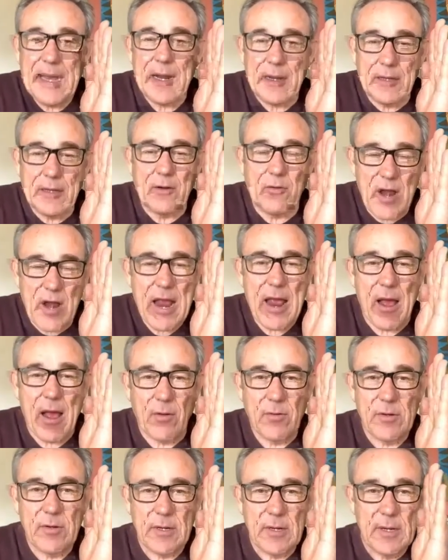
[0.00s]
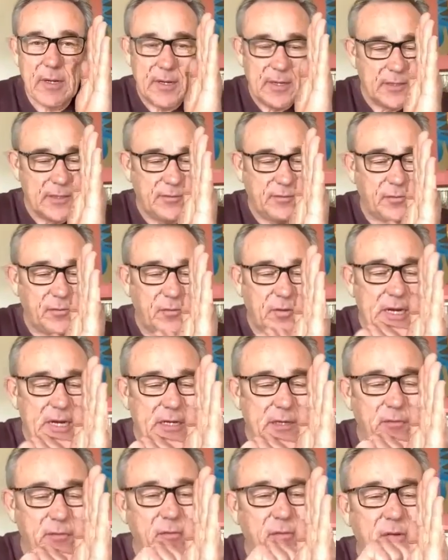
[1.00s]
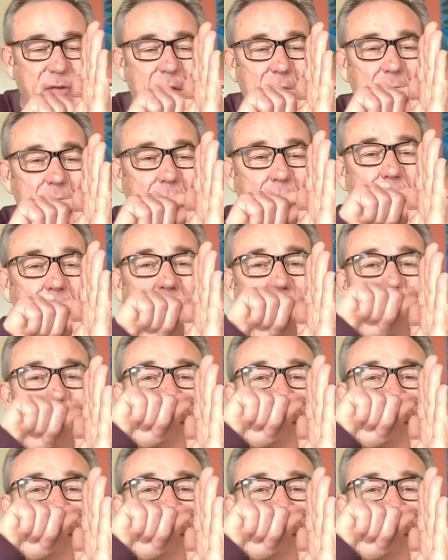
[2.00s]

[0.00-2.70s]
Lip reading: out of the ground, is free to flow